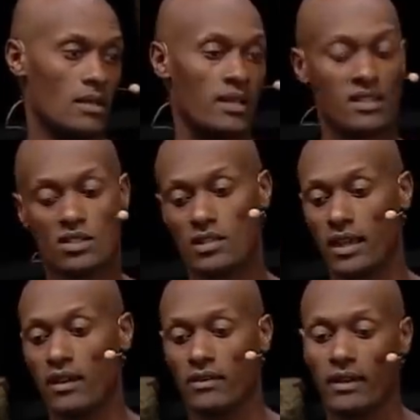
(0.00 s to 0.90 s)
It is
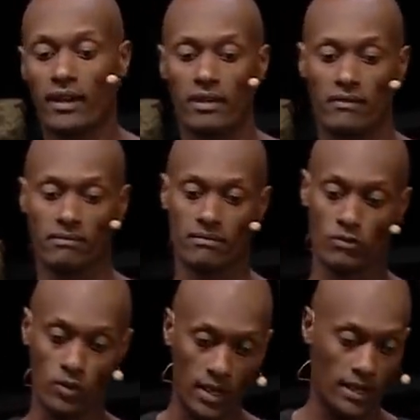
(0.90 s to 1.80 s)
there that I
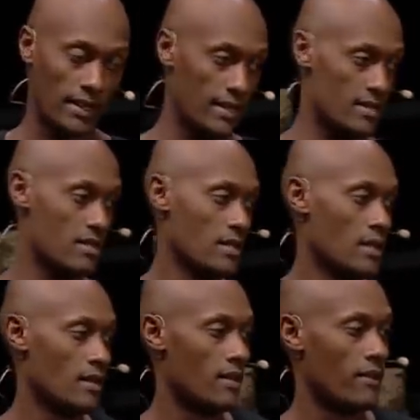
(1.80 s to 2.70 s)
realized
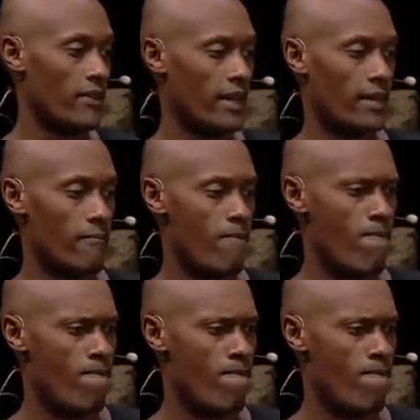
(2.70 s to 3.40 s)
that